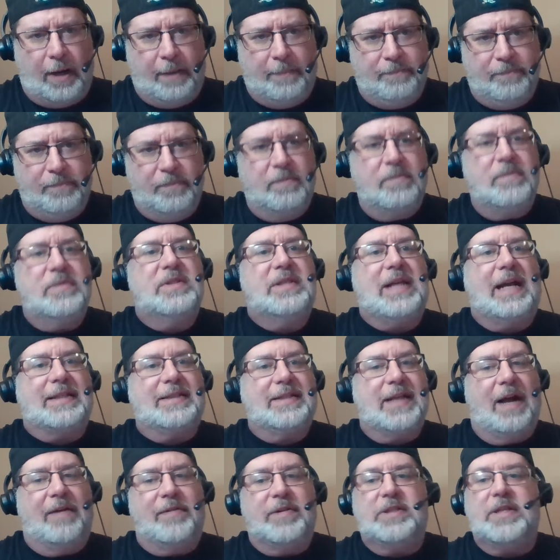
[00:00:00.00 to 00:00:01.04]
Sorry,
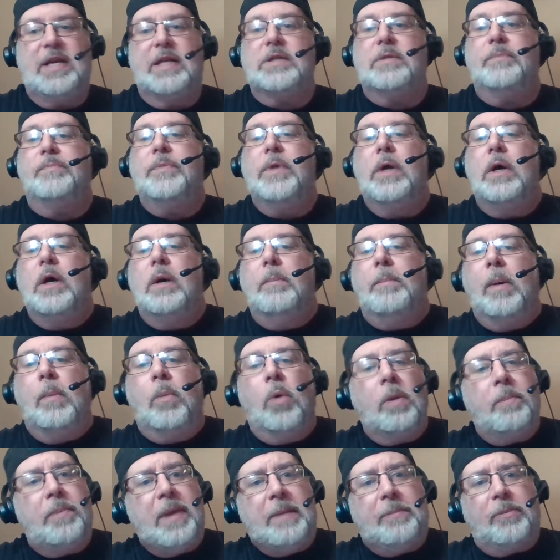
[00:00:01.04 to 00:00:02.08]
text conversation.
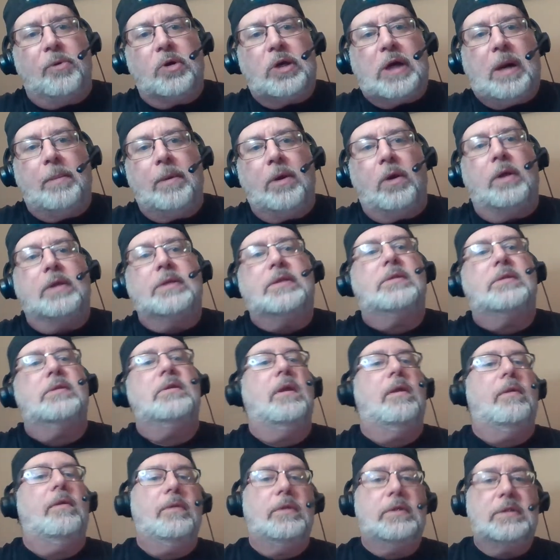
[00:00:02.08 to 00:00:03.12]
But more people are coming on.
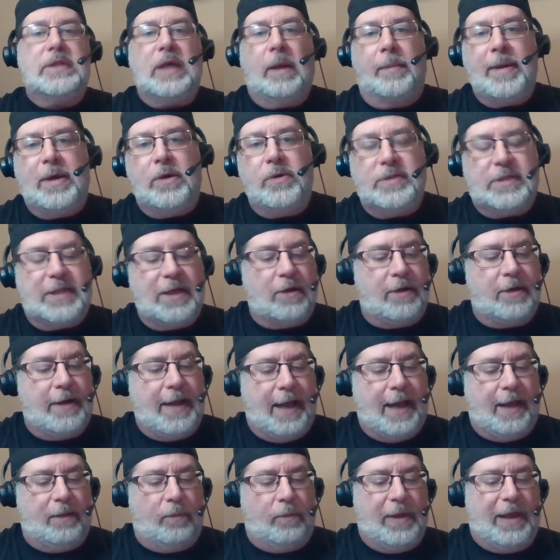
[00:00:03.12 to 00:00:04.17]
Tell me who's
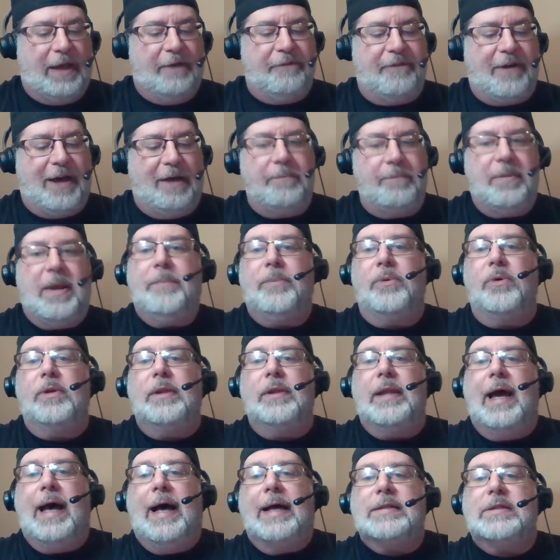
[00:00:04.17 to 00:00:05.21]
here now. We got 5
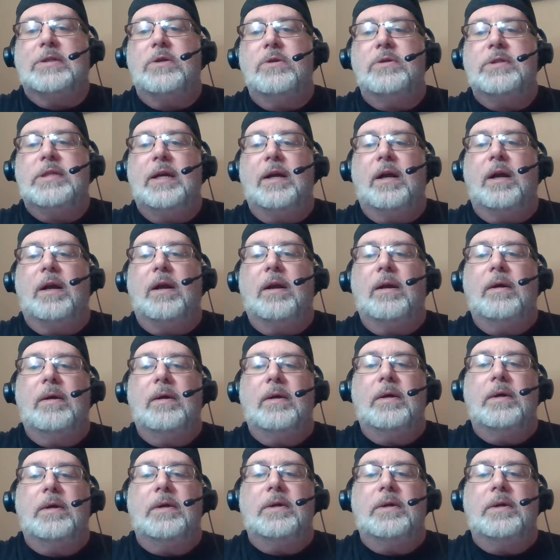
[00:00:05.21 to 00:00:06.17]
people in the house. Who's here?